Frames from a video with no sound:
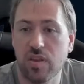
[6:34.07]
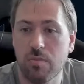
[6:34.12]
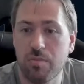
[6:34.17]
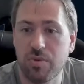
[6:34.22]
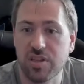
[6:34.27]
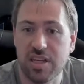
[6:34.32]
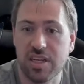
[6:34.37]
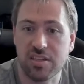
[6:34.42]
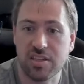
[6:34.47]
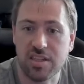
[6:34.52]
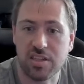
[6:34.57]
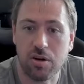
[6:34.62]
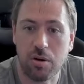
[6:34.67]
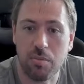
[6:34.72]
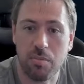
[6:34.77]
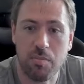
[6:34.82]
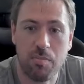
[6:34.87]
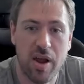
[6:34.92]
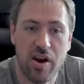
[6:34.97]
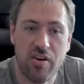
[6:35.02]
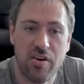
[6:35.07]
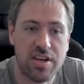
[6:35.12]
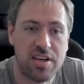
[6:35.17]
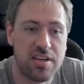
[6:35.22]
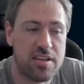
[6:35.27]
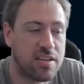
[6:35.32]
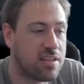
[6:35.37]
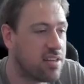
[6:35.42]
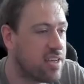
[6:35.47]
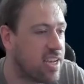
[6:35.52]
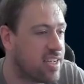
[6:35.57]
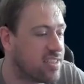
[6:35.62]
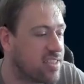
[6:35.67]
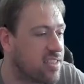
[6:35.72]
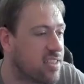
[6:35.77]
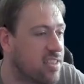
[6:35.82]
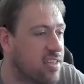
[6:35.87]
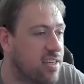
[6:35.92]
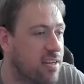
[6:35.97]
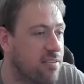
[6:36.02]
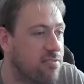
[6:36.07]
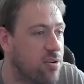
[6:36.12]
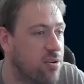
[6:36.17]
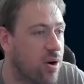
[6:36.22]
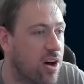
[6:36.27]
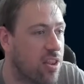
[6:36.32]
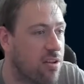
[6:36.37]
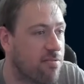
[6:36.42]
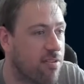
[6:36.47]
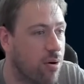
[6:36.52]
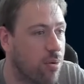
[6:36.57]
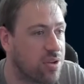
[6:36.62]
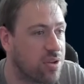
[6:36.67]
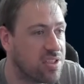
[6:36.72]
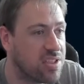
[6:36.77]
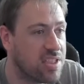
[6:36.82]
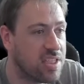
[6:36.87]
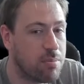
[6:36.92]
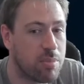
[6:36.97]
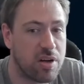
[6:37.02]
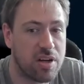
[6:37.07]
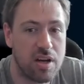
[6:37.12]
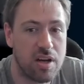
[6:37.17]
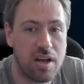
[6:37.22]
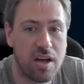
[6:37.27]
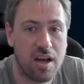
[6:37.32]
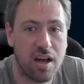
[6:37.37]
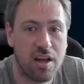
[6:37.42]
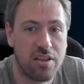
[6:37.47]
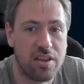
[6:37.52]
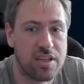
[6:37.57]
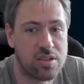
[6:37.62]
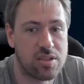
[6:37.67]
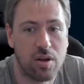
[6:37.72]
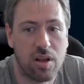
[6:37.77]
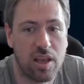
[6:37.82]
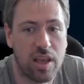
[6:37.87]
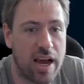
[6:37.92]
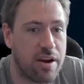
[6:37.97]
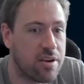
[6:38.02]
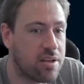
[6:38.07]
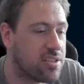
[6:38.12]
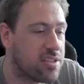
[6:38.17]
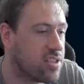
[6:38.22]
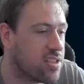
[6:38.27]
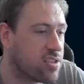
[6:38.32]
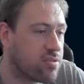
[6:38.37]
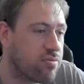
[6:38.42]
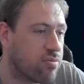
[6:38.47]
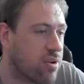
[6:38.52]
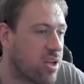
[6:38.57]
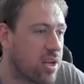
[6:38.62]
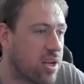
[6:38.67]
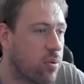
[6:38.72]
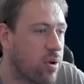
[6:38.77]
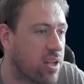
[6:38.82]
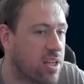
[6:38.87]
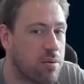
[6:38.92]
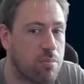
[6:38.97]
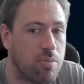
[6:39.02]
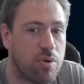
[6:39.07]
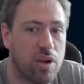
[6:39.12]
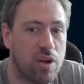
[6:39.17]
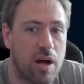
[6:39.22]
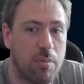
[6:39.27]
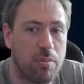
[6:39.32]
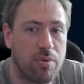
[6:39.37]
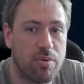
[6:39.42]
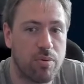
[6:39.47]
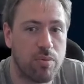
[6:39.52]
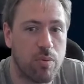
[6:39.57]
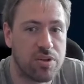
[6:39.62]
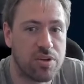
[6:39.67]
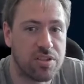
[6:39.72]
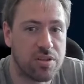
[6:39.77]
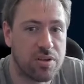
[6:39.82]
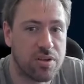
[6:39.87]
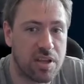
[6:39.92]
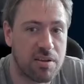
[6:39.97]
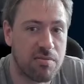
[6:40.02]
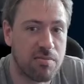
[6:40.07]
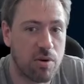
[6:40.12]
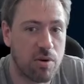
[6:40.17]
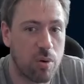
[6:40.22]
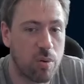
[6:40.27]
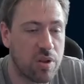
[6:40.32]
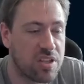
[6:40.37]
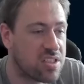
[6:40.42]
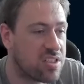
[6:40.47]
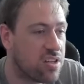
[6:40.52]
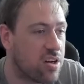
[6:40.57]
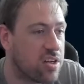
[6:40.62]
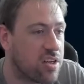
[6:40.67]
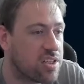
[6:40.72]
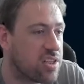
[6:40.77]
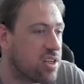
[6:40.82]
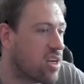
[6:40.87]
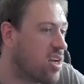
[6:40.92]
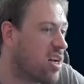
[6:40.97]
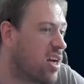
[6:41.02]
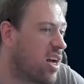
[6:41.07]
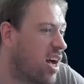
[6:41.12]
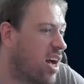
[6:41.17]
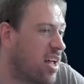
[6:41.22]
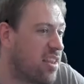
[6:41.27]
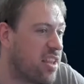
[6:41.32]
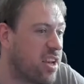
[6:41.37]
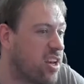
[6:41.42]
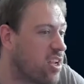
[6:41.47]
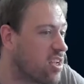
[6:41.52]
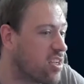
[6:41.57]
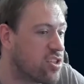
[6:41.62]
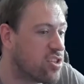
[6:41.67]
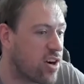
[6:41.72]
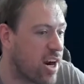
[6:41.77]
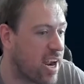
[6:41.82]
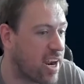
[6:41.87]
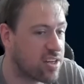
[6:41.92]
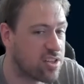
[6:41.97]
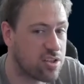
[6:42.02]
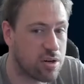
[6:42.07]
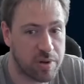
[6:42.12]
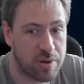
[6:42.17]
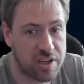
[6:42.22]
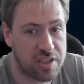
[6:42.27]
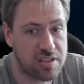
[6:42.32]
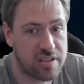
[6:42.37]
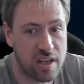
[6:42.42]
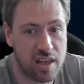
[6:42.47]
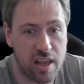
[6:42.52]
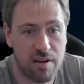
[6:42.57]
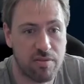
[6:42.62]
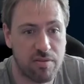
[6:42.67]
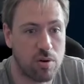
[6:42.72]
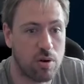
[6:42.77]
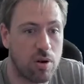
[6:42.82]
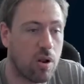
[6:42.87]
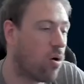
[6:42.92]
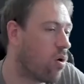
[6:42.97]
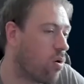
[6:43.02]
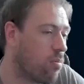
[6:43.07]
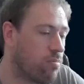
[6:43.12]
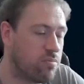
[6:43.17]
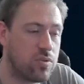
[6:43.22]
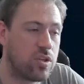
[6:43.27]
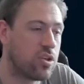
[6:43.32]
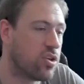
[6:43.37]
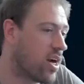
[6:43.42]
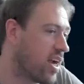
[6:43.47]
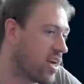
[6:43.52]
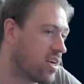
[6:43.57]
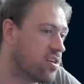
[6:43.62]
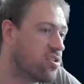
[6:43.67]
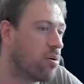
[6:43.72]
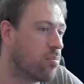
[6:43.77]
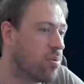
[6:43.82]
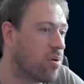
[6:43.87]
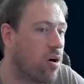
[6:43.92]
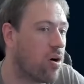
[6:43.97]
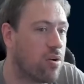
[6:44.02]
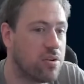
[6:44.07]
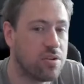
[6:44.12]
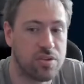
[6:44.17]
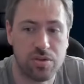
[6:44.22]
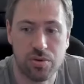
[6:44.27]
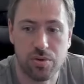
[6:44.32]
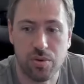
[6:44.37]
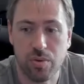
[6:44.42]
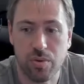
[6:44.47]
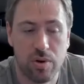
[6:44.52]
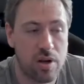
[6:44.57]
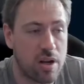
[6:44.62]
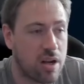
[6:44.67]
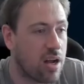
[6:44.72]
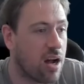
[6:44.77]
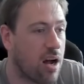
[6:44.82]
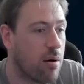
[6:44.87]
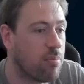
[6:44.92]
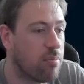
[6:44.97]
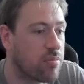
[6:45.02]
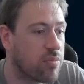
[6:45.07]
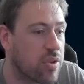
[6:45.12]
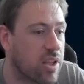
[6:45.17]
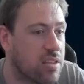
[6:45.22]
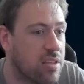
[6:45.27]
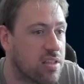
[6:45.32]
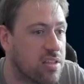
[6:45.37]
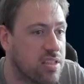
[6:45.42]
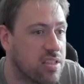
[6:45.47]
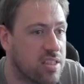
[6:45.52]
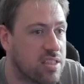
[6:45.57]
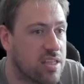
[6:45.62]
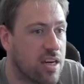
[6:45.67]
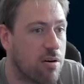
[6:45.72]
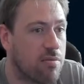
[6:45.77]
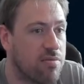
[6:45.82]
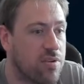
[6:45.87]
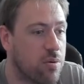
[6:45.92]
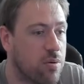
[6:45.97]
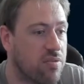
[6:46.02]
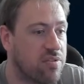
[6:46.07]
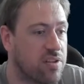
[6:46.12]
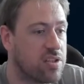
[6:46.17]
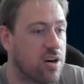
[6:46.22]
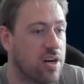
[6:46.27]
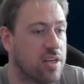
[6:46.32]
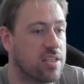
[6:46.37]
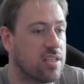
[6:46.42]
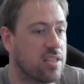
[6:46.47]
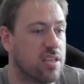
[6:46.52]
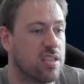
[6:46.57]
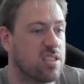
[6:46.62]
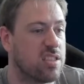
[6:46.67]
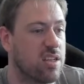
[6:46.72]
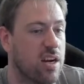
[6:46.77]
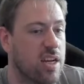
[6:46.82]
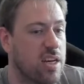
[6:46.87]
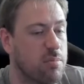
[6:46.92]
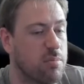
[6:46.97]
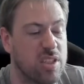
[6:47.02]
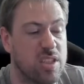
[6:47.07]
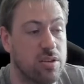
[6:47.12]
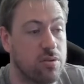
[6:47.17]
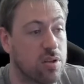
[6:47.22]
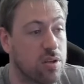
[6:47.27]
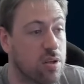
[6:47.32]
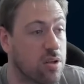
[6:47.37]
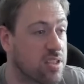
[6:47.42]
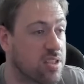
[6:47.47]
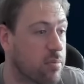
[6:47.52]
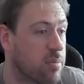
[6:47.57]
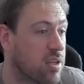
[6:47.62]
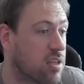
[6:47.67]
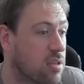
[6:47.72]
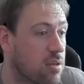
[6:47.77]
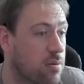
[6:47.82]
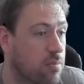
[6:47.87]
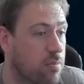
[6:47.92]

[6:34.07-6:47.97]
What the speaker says: potentially got buried, nested in a few other folders deep, this will allow you to just really quickly pull up what you're looking for with a search, and then you can drag and drop it into the level or drag and drop it onto like the detail view if you're trying to assign a material or something.